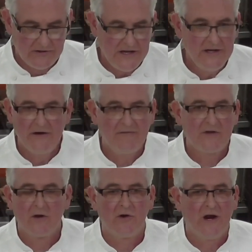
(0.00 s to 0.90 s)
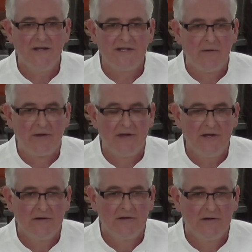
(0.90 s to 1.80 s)
Okay, you don't have to go crazy with
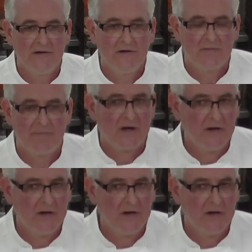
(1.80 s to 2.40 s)
it, but